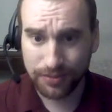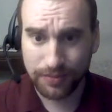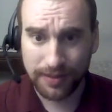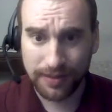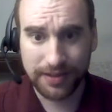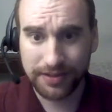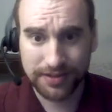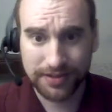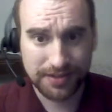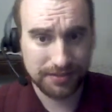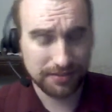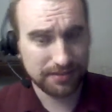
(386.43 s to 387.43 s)
And then there's
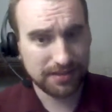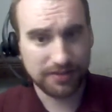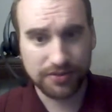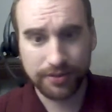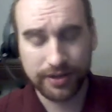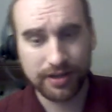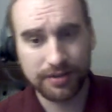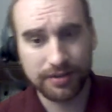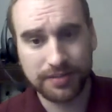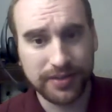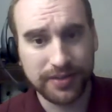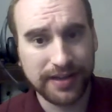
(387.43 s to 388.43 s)
stuff going on
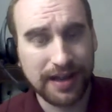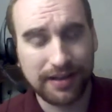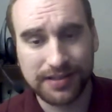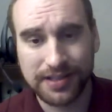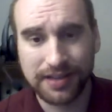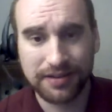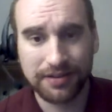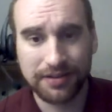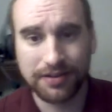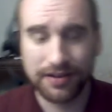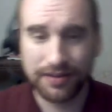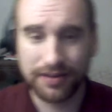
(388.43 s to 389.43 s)
between
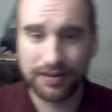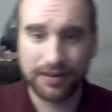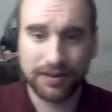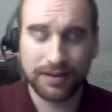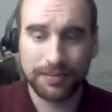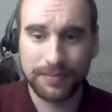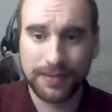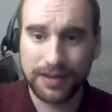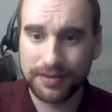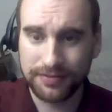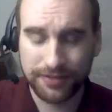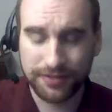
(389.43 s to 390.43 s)
Alexander
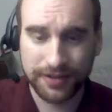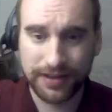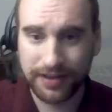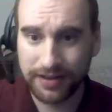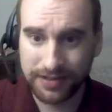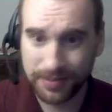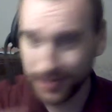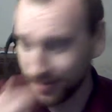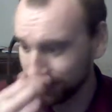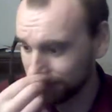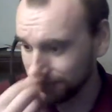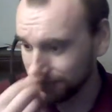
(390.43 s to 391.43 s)
and Ferdinand and
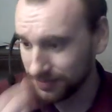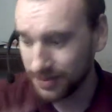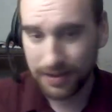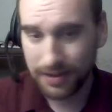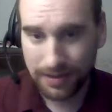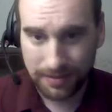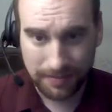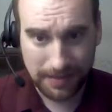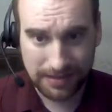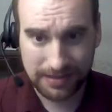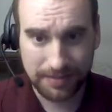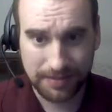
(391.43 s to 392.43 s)
Isabel,
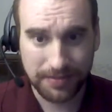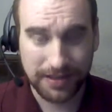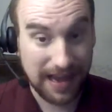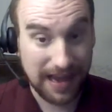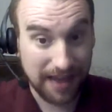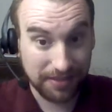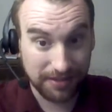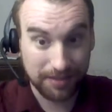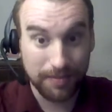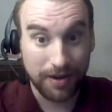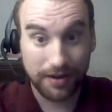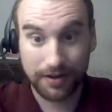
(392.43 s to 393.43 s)
makes them the Catholic
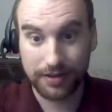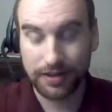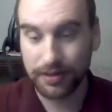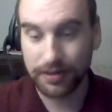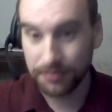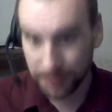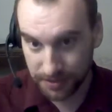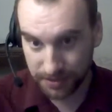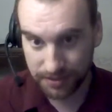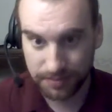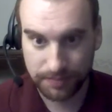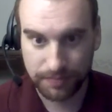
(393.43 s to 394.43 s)
monarchy, which
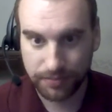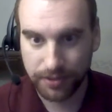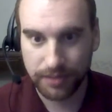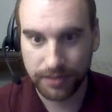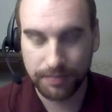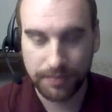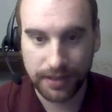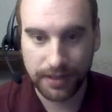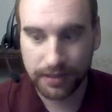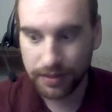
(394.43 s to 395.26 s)
is pretty big.